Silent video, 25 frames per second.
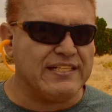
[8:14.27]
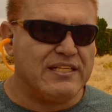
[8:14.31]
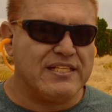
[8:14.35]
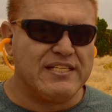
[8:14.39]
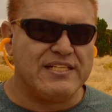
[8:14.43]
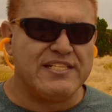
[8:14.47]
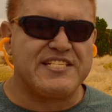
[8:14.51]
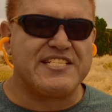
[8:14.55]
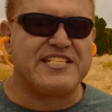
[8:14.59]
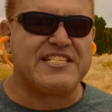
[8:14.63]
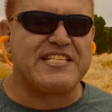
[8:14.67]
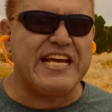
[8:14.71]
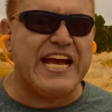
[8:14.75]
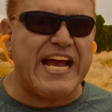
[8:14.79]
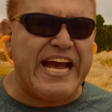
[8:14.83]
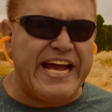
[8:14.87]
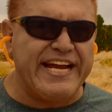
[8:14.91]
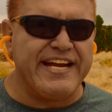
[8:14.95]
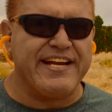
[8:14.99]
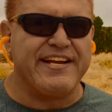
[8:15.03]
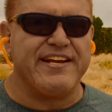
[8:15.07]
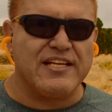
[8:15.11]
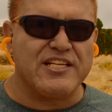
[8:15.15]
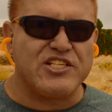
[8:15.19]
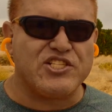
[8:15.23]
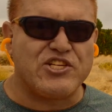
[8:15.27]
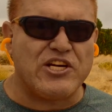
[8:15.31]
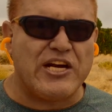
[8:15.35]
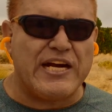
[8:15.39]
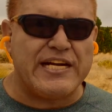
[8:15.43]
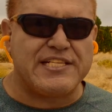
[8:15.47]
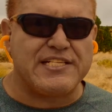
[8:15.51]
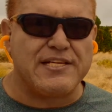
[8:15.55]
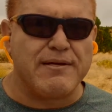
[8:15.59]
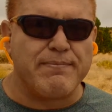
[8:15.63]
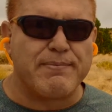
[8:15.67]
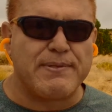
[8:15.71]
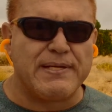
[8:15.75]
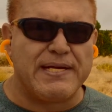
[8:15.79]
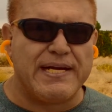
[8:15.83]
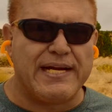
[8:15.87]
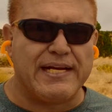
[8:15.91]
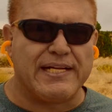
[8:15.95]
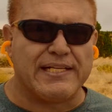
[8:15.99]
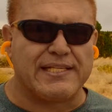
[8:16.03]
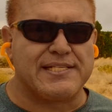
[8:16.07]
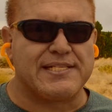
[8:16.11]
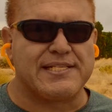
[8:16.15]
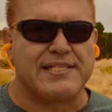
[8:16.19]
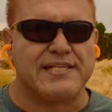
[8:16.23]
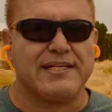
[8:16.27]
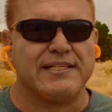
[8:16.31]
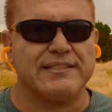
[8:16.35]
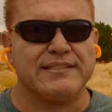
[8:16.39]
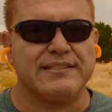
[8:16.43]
Insane. Let's try something else.